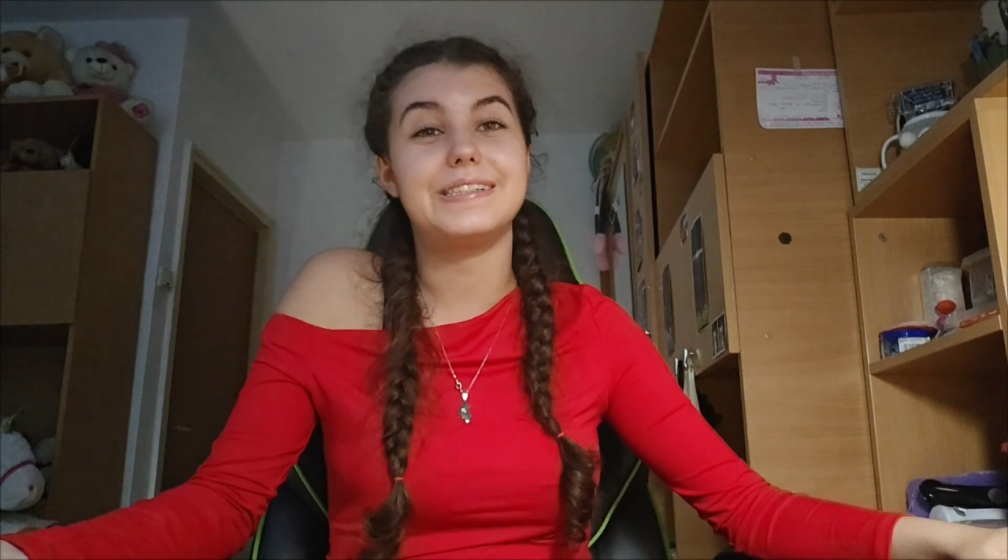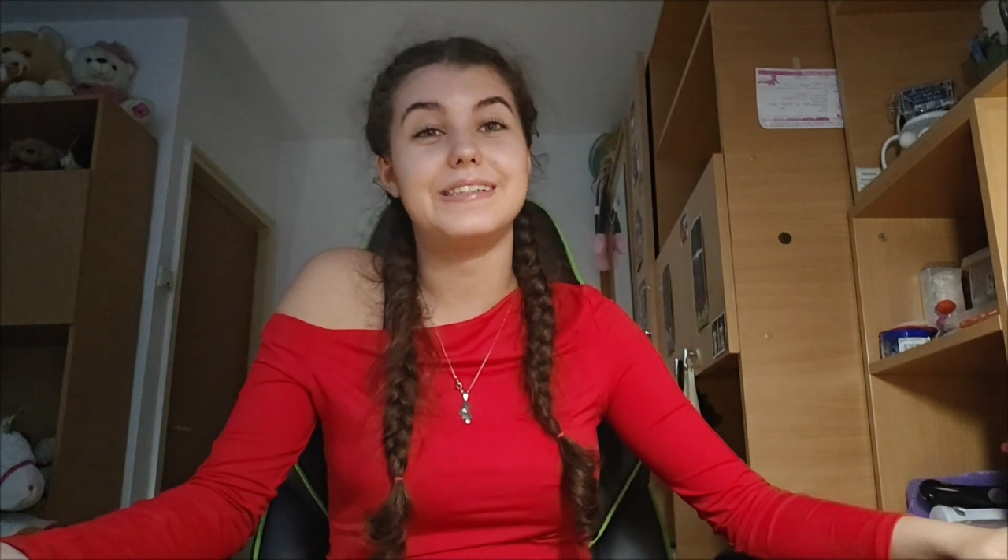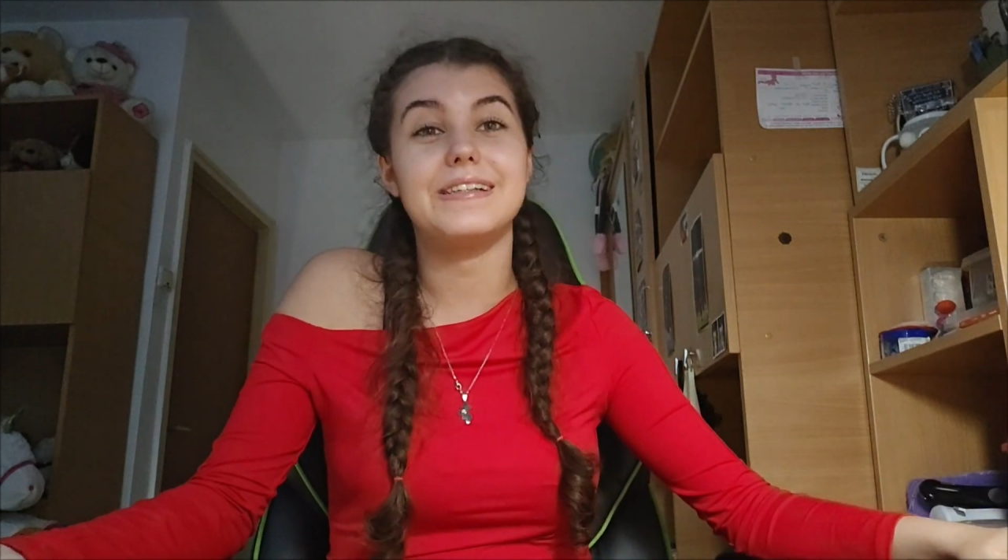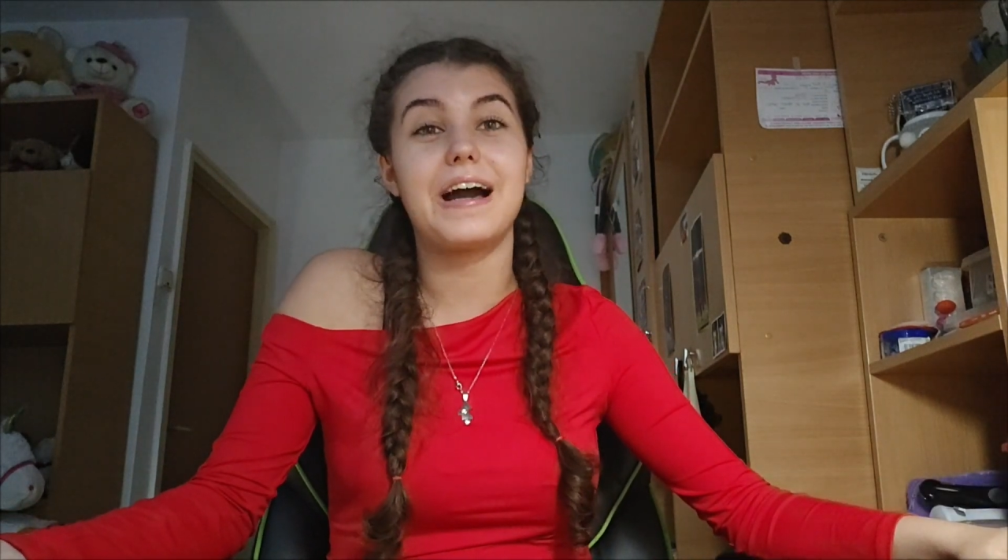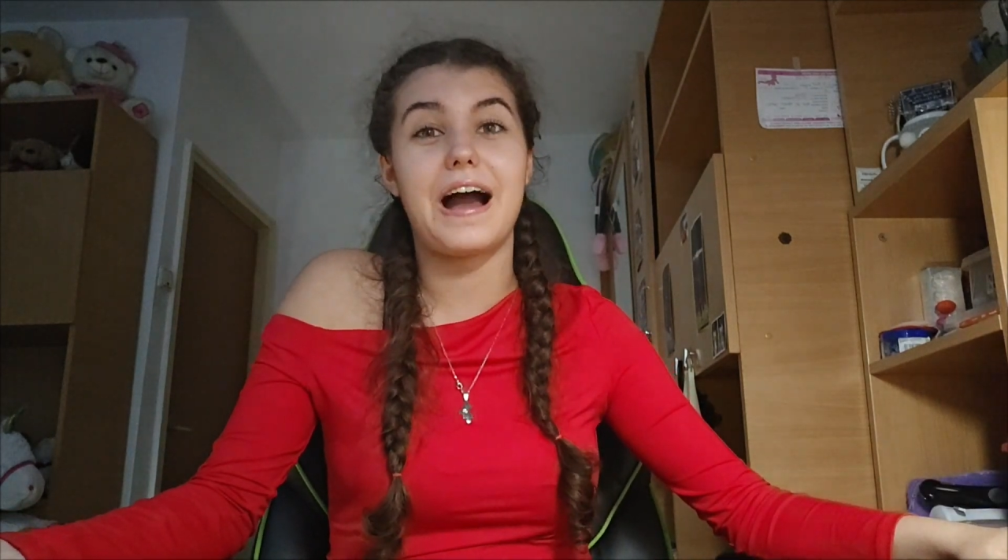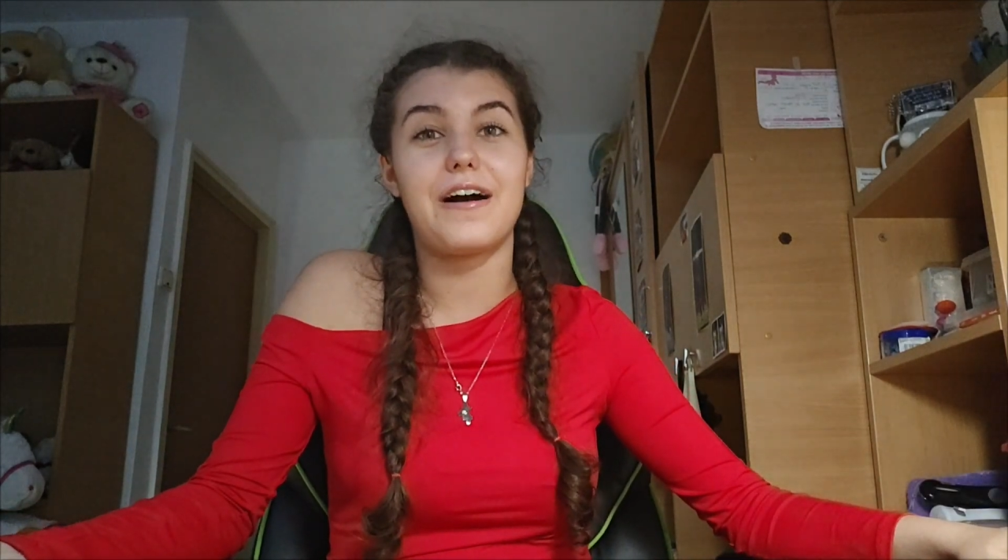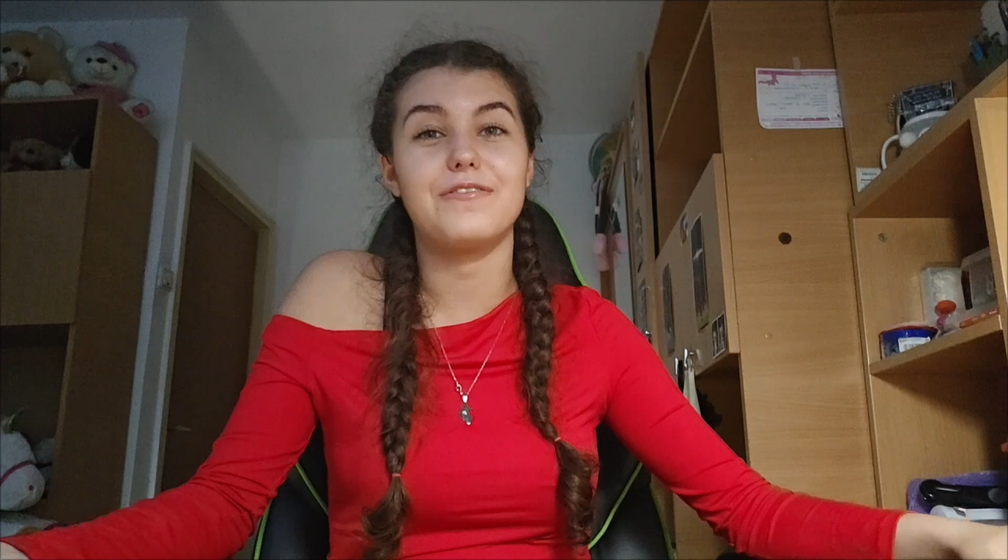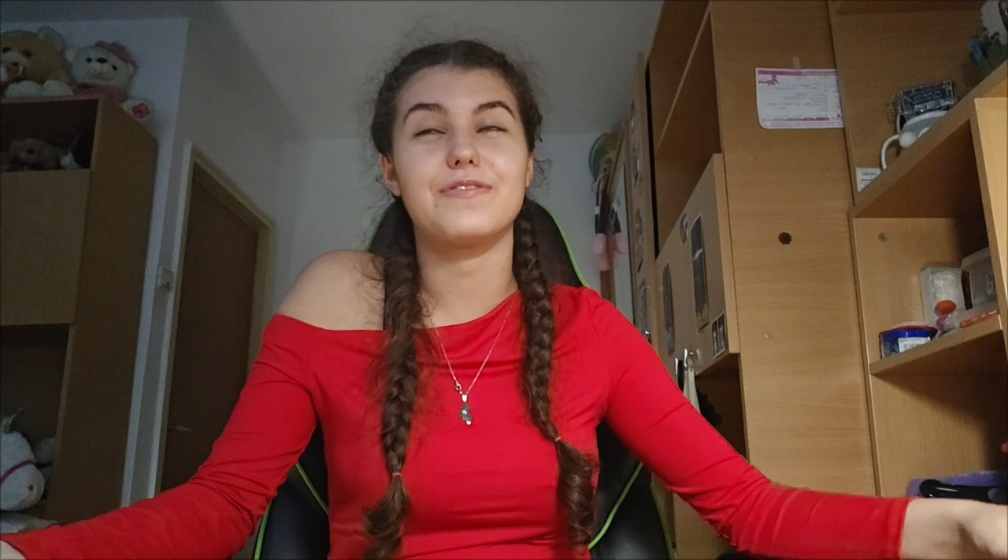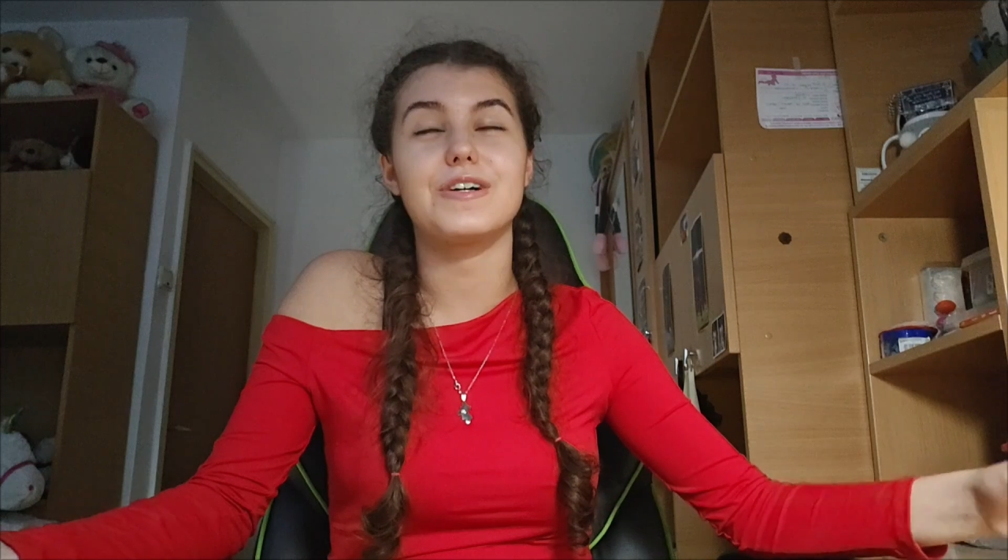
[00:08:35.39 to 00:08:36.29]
still have